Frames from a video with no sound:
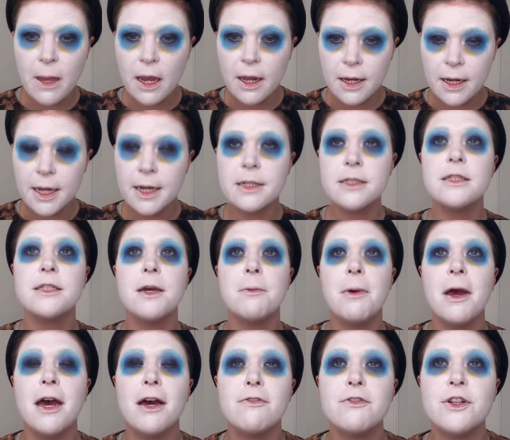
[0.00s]
next step
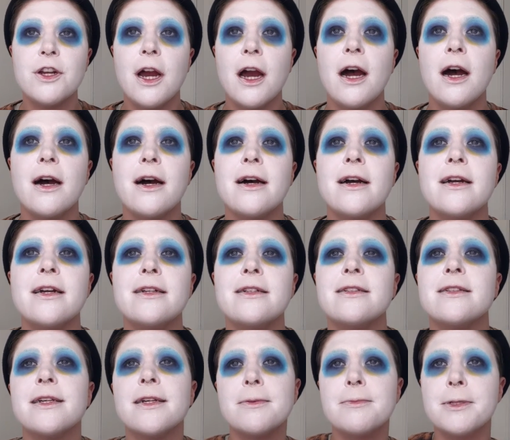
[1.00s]
after eyes,
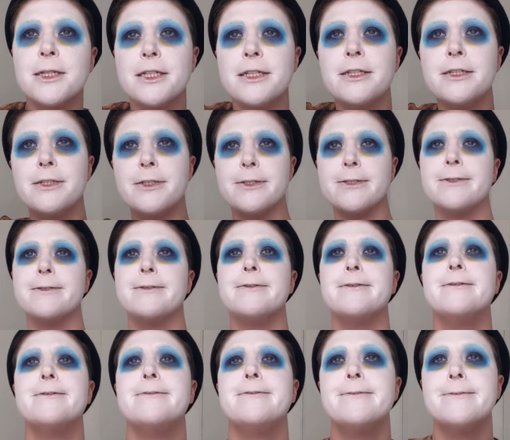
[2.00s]
I'm gonna
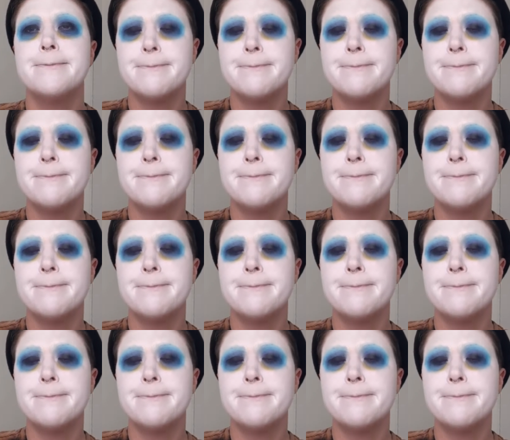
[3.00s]
do,